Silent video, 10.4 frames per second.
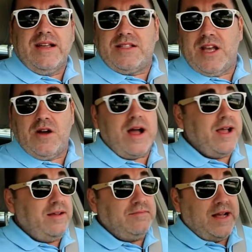And so
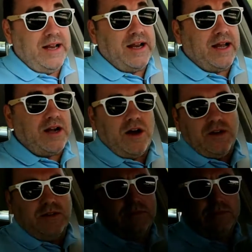I, I did. I
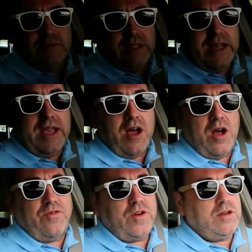called. And he
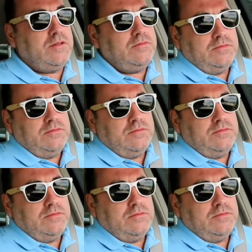offered